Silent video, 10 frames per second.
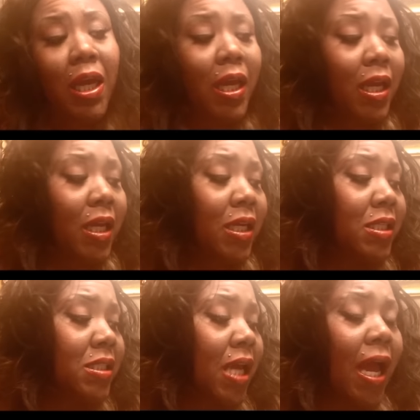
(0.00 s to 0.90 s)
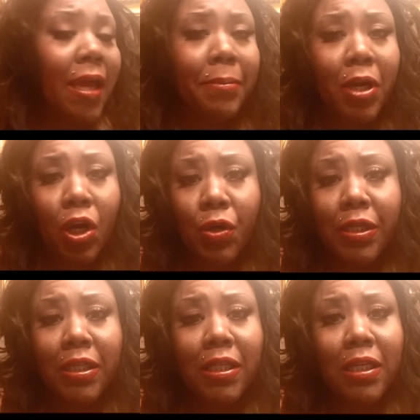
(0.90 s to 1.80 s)
And I am
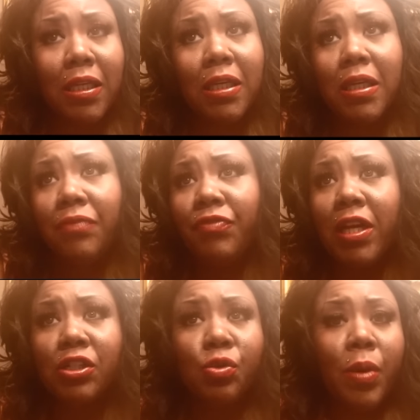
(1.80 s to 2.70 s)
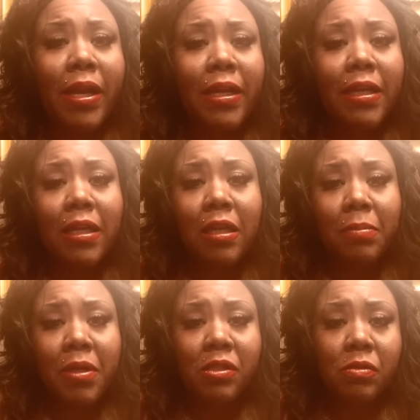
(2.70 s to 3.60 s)
currently fluctuating
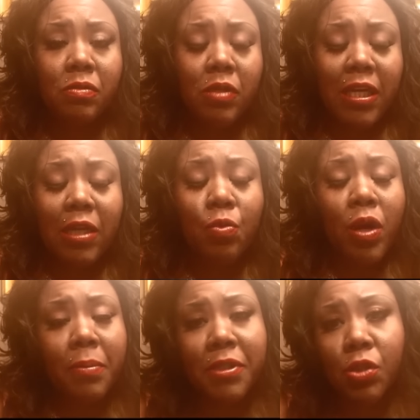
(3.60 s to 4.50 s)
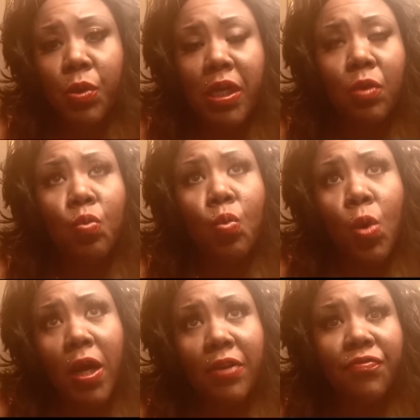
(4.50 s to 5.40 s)
any anywhere between
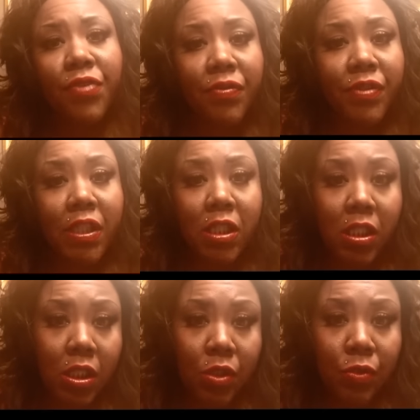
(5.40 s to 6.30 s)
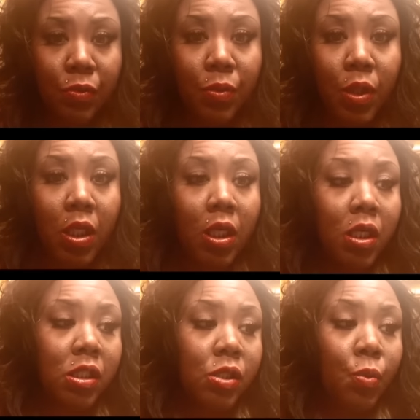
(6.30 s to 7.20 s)
152
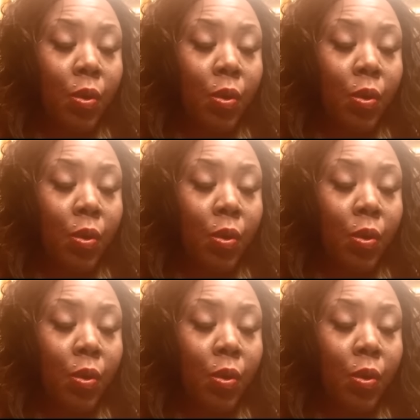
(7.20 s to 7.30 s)
to